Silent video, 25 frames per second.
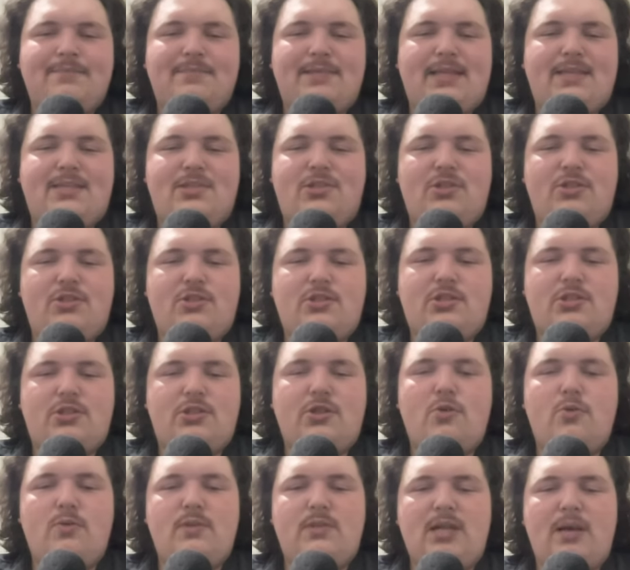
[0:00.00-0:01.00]
that's just
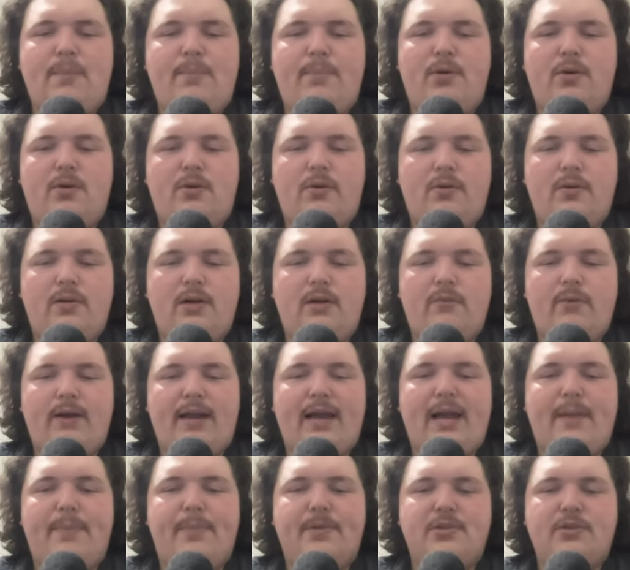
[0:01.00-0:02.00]
so typical of what
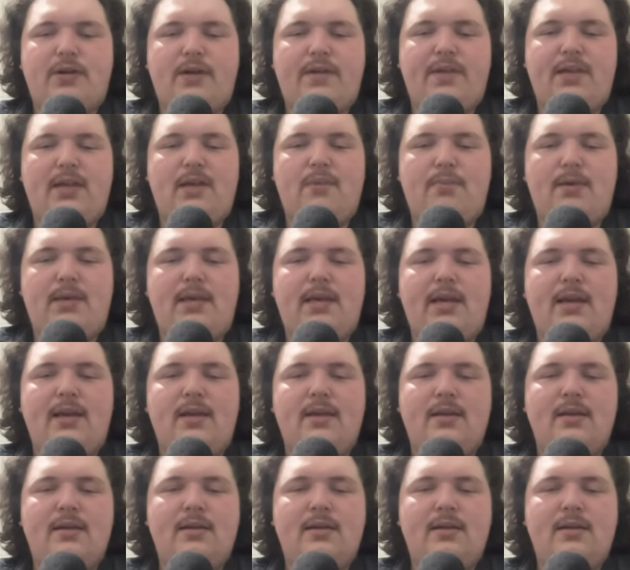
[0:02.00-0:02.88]
happens around the NBA.